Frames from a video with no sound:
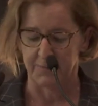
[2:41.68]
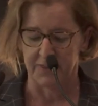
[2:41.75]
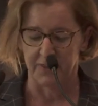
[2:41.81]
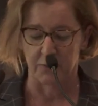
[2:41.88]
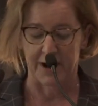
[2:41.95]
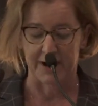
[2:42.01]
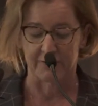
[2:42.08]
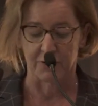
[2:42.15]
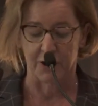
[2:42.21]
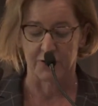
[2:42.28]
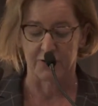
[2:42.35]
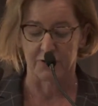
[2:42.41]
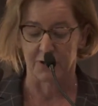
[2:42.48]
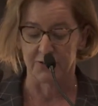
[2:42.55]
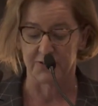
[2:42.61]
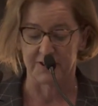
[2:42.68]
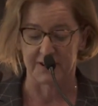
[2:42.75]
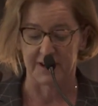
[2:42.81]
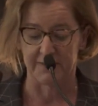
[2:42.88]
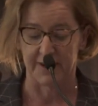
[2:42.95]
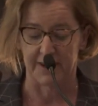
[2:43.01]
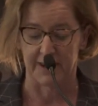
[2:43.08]
The rate of growth of cost of
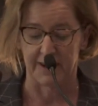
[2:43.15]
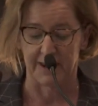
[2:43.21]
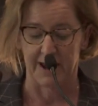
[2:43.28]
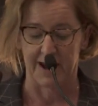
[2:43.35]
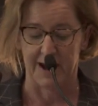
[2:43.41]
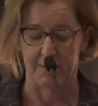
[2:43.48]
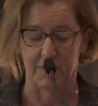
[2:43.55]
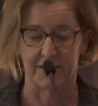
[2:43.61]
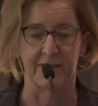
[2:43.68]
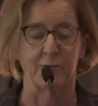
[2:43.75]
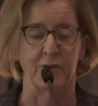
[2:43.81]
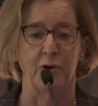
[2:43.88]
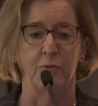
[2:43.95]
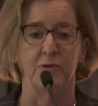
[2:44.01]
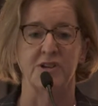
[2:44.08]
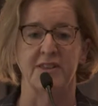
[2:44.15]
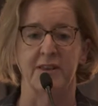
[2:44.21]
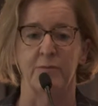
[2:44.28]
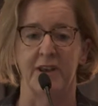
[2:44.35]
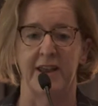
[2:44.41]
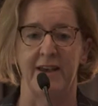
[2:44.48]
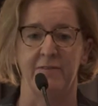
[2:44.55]
living. I think we all wish that
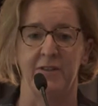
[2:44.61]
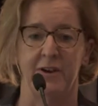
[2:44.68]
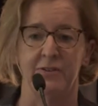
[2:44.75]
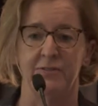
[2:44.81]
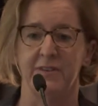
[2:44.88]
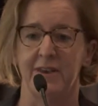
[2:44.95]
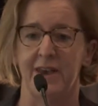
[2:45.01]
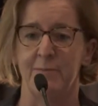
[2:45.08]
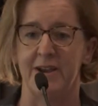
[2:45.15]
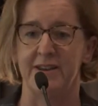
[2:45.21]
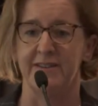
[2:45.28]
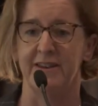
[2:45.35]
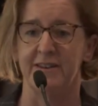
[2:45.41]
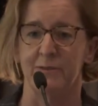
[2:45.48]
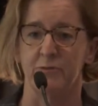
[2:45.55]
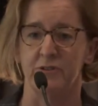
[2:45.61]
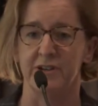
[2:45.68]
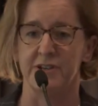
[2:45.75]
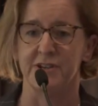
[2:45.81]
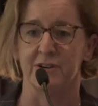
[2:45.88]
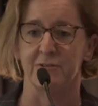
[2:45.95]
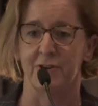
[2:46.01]
we'd have those MAT
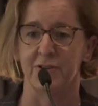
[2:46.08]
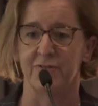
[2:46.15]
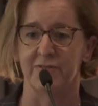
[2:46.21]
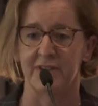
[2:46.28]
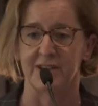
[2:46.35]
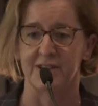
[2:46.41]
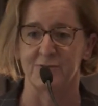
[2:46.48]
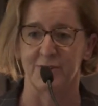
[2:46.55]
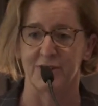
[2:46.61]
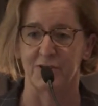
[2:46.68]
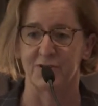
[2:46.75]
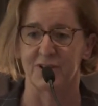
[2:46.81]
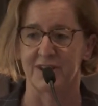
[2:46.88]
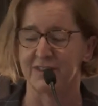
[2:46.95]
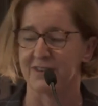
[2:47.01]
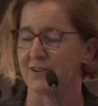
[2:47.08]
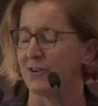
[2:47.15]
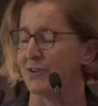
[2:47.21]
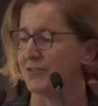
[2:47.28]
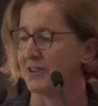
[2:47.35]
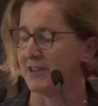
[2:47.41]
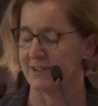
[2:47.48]
double-digit growth figures when you look at the
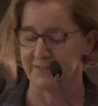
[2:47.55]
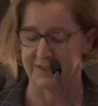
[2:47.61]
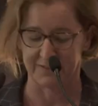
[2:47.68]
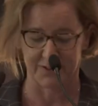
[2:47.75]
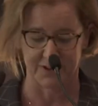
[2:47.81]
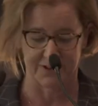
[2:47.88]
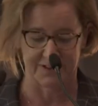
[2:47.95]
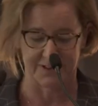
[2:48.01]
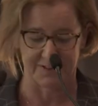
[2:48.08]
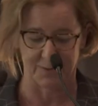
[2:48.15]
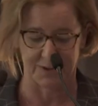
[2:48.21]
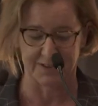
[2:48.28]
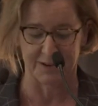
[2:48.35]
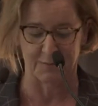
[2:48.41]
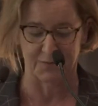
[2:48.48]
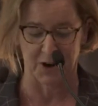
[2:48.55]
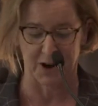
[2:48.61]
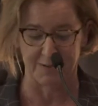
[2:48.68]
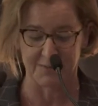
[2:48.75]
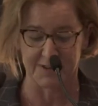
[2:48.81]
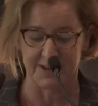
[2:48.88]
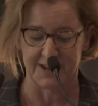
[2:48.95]
cost of living versus where
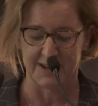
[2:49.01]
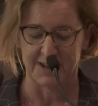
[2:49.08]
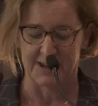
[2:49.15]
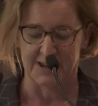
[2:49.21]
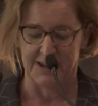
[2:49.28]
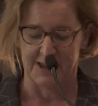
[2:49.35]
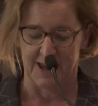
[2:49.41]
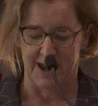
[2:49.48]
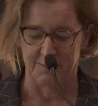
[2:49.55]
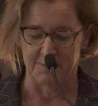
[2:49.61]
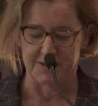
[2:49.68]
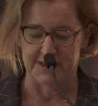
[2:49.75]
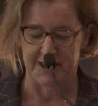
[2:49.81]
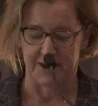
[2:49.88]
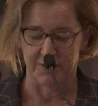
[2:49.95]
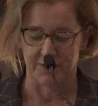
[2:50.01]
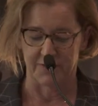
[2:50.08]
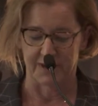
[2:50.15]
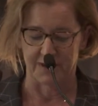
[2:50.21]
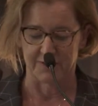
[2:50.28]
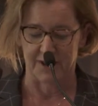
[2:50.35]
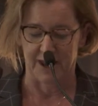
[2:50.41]
sometimes sales
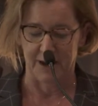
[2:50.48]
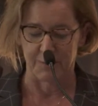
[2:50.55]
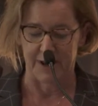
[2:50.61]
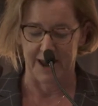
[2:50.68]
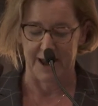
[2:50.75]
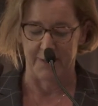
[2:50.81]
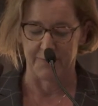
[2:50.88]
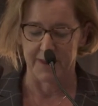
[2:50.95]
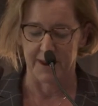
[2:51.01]
figures are coming out.